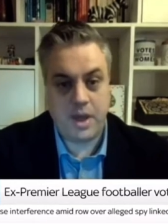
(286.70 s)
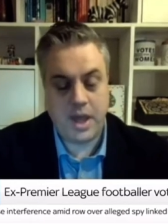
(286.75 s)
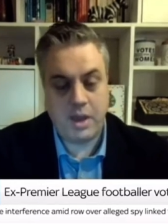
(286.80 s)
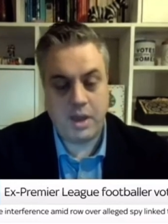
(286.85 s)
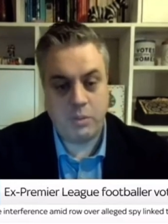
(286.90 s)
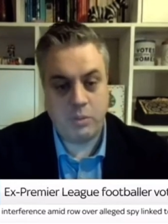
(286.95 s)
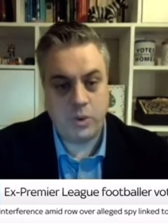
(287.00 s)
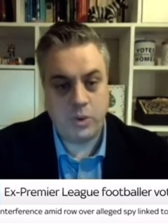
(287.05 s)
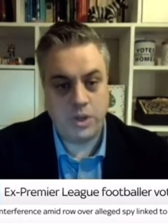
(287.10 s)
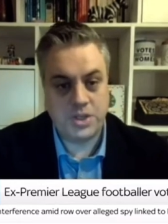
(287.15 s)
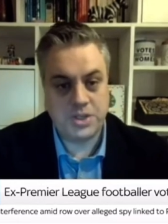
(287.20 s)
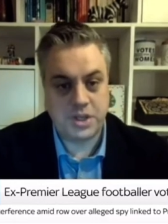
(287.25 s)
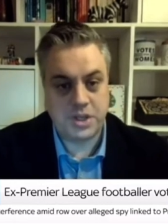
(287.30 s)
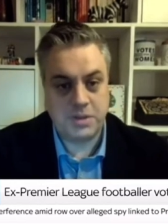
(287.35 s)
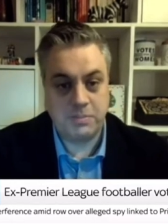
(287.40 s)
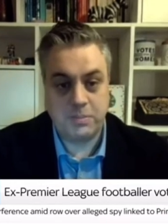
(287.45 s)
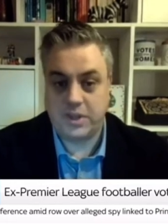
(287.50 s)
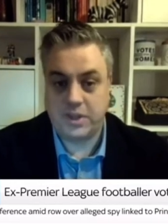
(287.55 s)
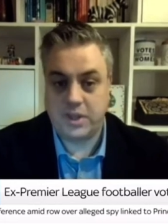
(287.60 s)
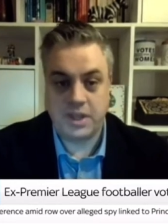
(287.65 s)
which
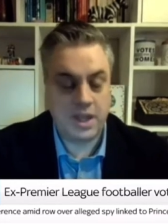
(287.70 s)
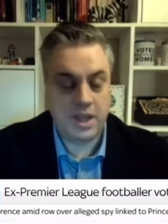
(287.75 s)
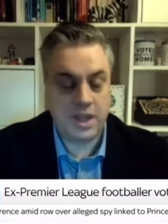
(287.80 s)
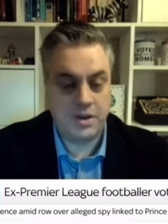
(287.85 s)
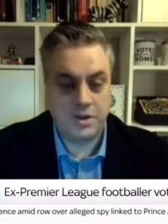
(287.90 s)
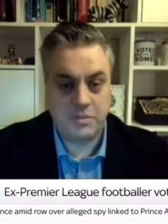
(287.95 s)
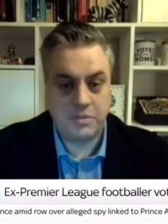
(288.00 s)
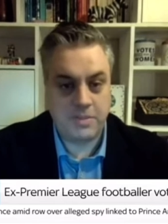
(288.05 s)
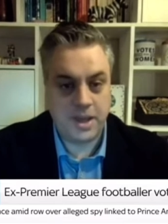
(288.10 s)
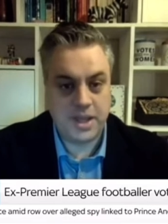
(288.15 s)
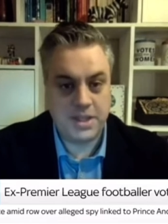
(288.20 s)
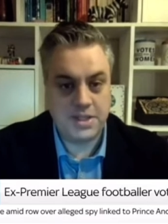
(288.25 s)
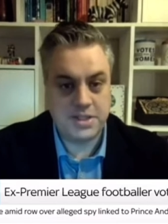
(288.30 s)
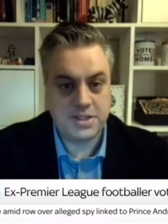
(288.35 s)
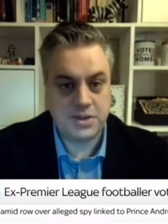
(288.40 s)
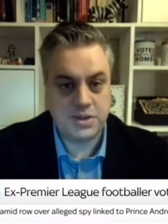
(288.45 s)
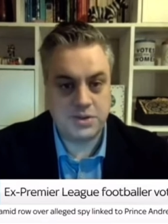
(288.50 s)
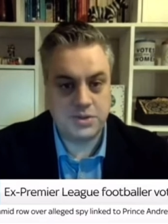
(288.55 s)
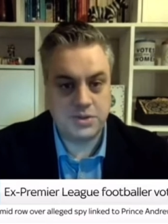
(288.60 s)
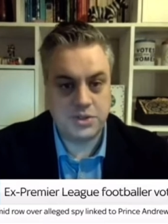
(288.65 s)
completely
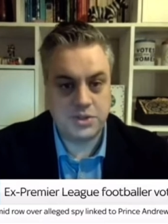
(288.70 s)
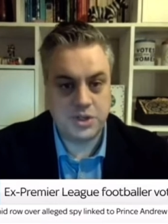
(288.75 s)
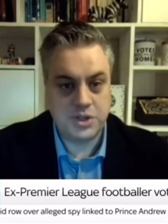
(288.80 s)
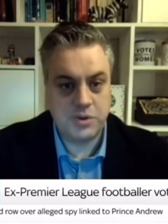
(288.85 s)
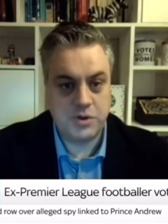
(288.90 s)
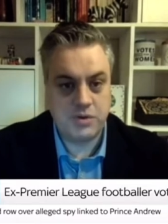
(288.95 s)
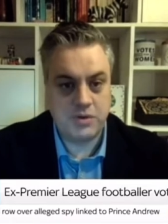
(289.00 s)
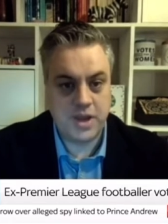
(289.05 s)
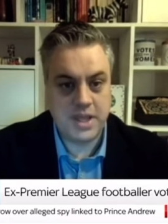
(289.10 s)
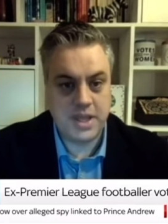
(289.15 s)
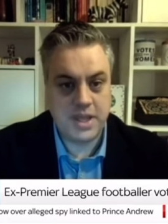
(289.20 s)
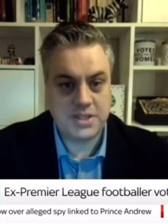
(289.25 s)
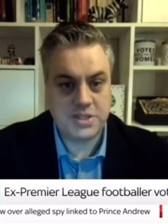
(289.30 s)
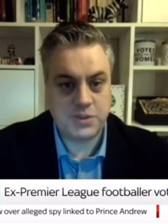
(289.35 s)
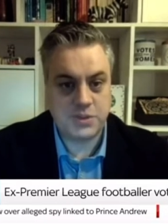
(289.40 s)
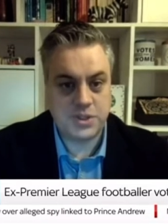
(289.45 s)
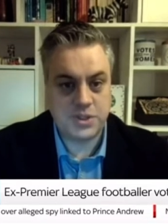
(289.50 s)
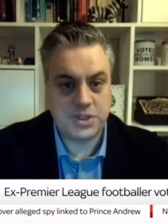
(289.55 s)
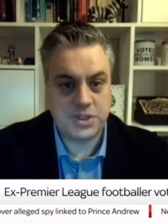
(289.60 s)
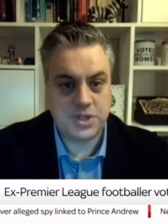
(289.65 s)
undermines those human rights,
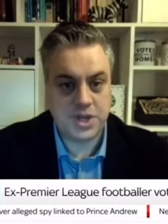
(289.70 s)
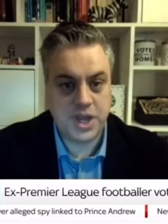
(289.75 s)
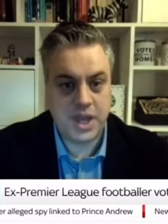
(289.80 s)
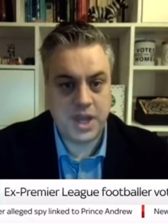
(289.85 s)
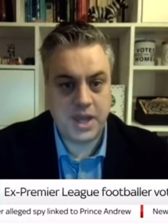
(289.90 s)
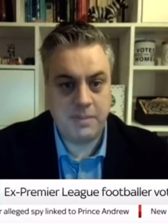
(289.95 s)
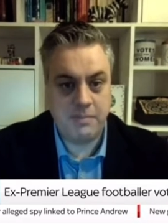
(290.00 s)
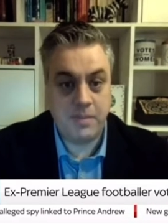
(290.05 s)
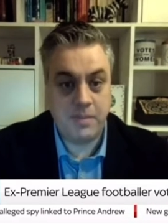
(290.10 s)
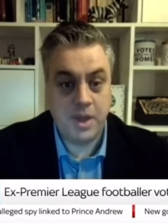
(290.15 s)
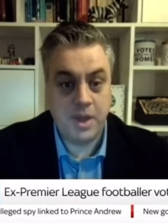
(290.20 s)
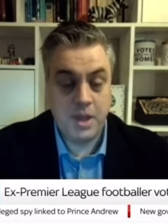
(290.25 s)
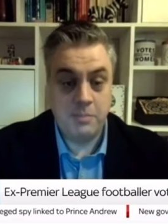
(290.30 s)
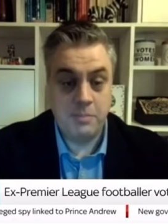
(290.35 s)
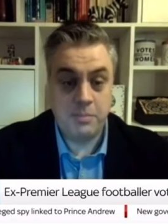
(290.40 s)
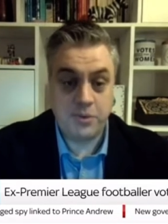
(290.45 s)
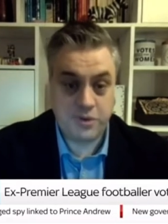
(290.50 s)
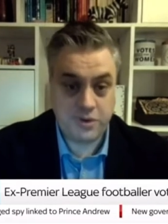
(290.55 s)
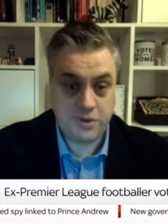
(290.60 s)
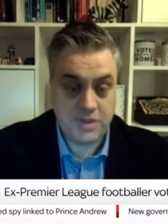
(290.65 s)
which
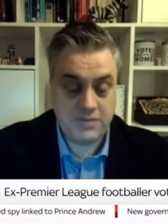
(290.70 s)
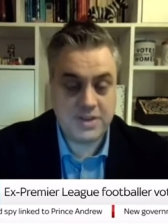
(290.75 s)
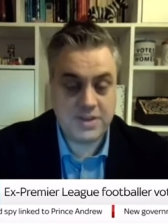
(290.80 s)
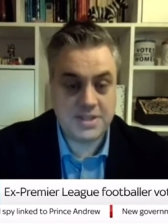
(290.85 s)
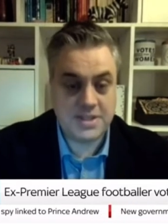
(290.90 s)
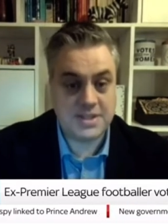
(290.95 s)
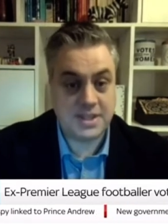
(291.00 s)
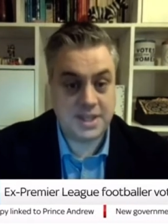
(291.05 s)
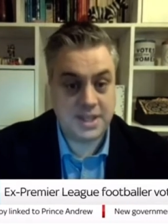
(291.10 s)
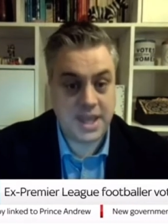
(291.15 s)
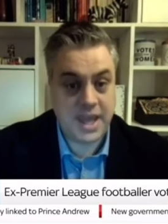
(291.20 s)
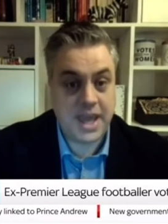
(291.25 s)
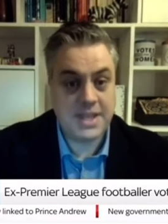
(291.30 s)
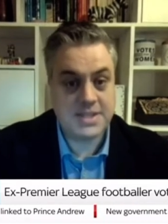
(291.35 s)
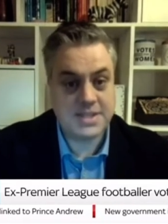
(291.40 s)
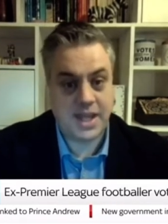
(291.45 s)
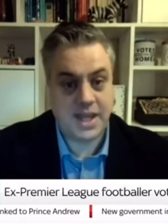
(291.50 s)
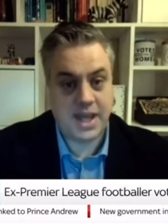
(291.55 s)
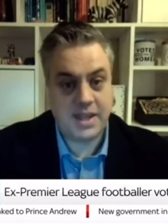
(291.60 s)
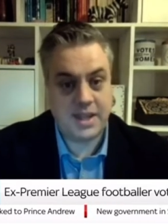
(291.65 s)
previously,
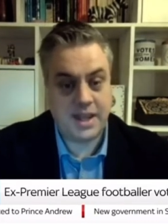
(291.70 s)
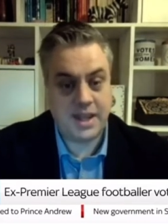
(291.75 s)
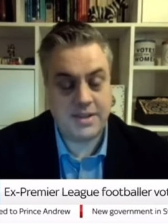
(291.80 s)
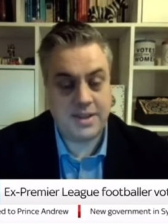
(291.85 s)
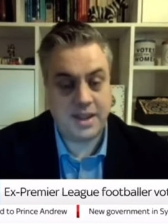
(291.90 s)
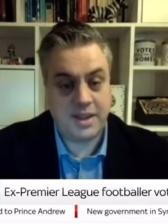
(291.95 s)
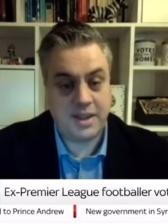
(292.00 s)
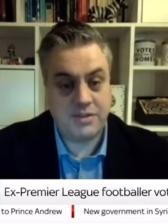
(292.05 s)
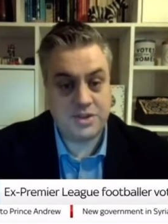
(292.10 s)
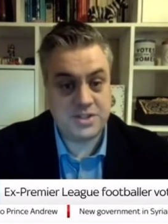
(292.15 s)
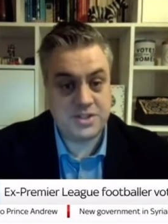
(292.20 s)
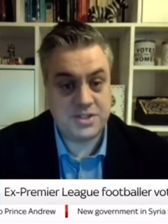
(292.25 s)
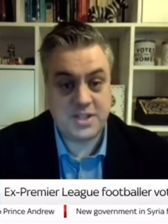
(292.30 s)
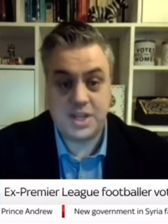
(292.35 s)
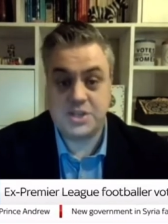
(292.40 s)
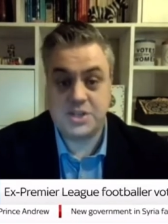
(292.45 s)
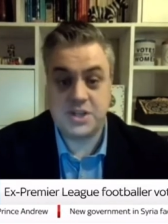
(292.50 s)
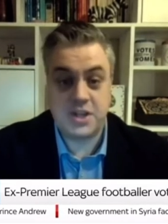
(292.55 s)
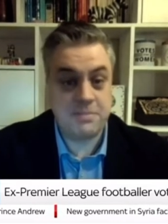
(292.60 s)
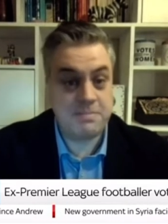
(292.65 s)
yes, that television
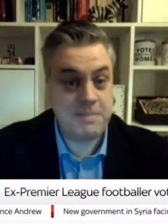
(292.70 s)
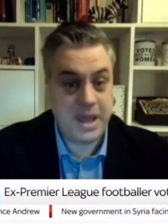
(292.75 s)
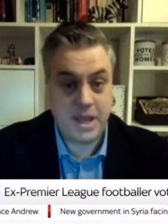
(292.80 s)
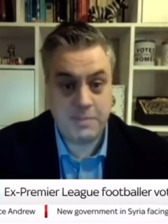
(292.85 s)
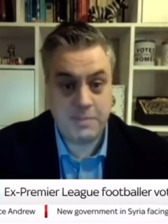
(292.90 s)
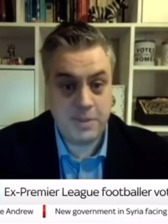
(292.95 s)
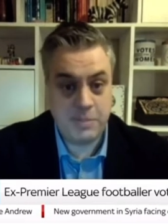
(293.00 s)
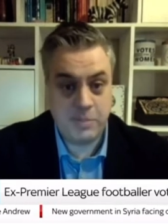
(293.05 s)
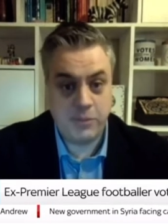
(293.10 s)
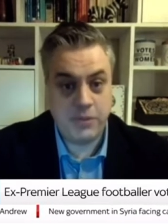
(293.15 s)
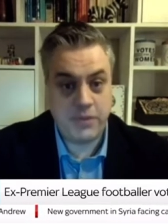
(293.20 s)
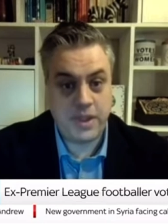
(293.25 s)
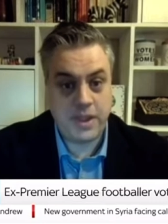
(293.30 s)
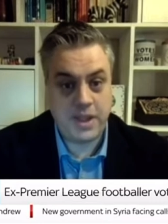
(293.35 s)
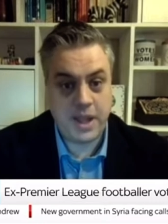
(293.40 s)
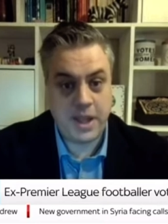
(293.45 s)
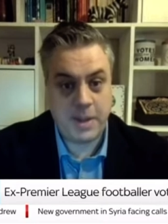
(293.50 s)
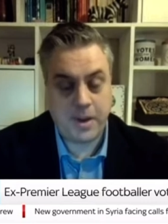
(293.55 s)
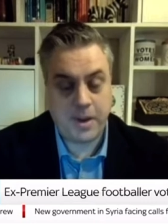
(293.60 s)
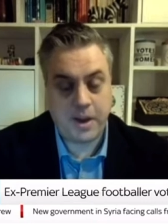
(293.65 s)
station and many people within
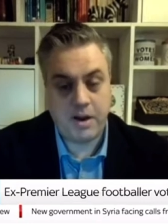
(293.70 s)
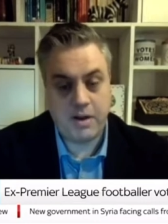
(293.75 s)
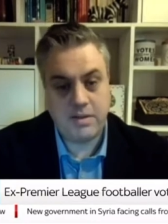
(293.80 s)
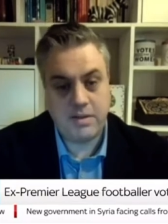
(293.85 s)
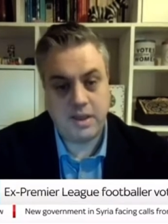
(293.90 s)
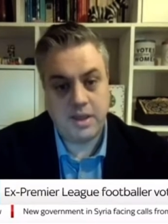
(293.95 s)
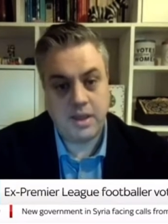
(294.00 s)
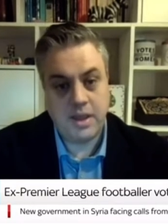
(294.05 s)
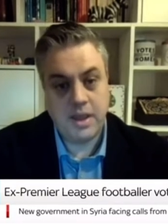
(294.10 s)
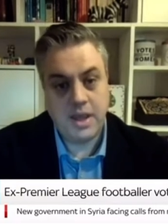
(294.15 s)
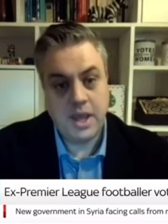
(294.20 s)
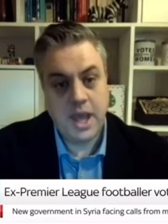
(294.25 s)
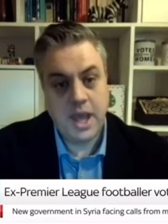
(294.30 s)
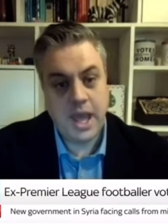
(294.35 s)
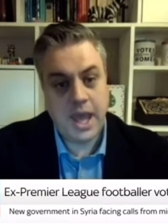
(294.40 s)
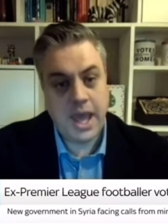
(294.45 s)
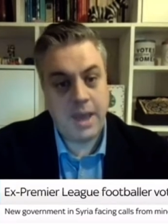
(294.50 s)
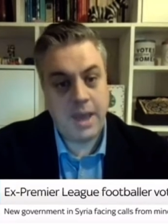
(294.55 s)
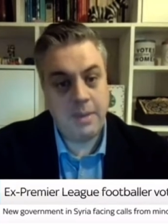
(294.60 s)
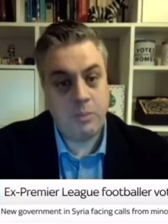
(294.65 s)
that party
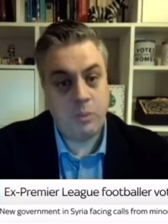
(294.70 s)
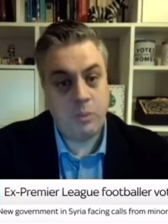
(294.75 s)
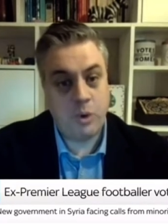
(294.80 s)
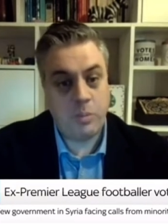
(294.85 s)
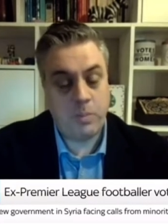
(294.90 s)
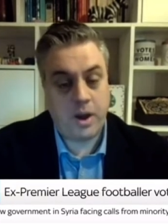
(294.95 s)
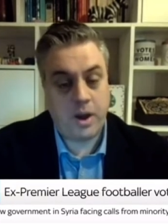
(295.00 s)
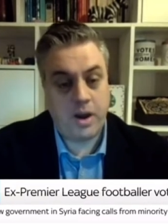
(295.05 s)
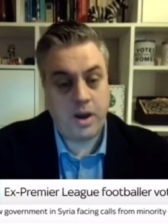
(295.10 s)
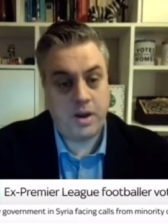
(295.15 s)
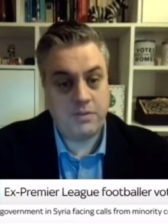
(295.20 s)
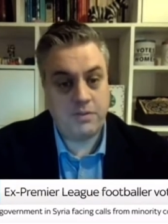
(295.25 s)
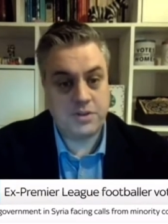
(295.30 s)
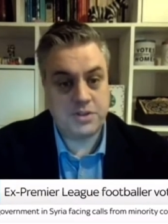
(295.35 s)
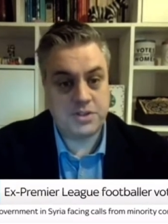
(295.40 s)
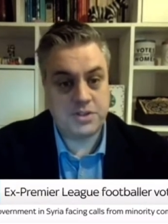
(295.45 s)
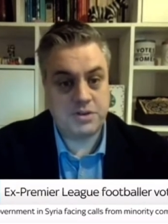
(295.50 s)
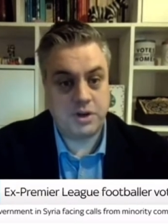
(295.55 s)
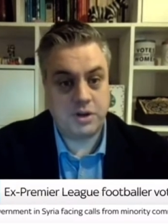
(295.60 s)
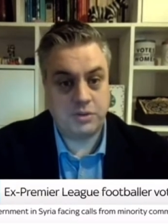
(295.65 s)
were part of the
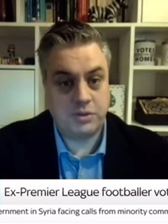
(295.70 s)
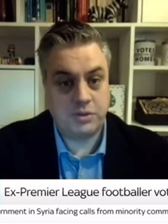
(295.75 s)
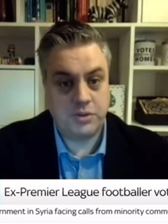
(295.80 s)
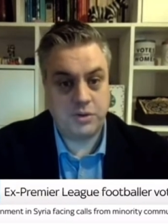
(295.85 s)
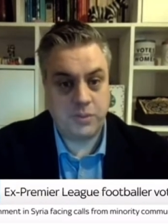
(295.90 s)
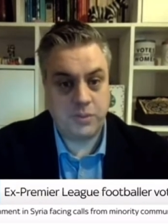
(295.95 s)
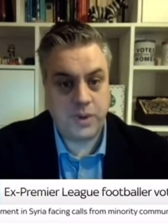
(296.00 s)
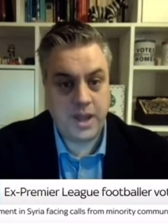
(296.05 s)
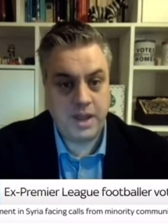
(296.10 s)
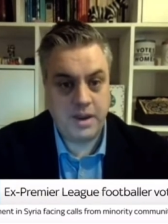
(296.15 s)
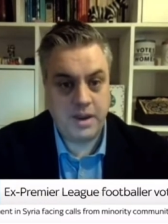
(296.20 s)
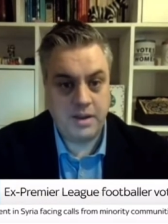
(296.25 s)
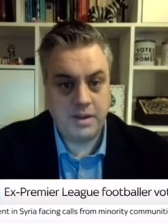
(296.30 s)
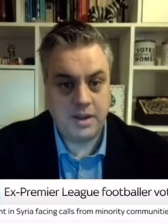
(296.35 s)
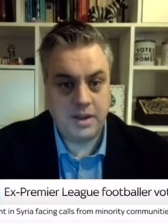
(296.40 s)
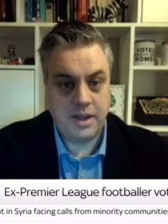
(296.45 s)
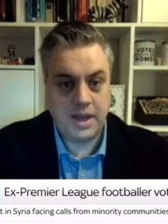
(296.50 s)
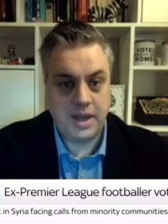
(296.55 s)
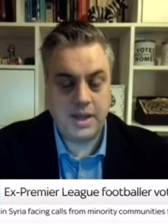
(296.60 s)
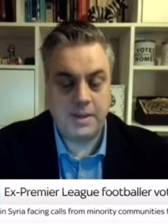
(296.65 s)
struggle to win.
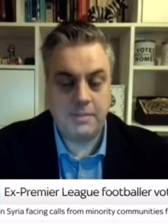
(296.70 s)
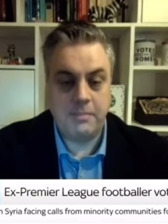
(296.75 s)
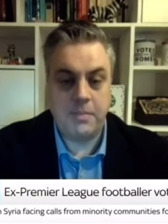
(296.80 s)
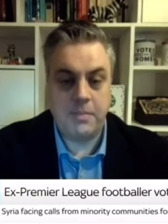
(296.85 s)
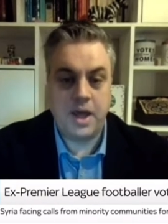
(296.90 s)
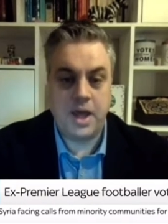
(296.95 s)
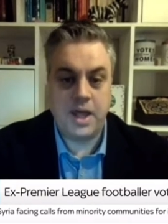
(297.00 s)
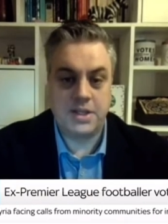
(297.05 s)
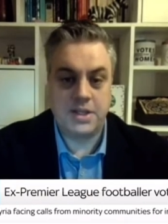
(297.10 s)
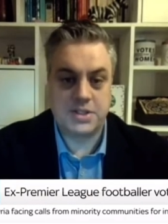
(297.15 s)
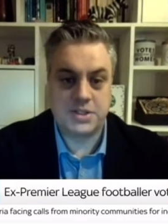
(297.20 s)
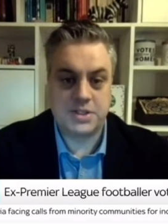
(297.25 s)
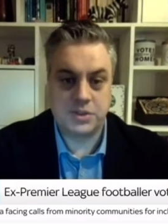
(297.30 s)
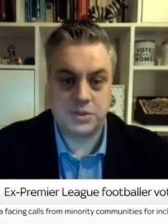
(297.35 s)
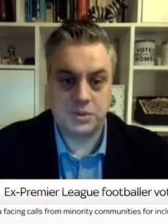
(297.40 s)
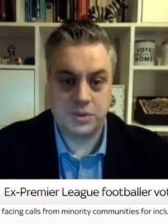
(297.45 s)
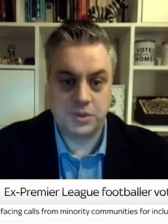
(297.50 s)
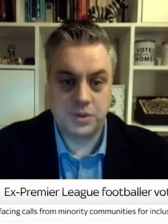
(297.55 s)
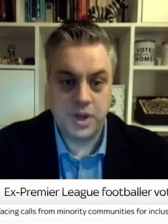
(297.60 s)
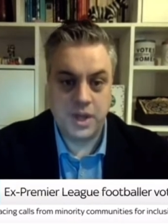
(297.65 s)
And
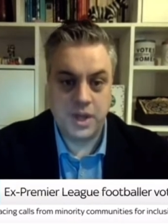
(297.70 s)
so,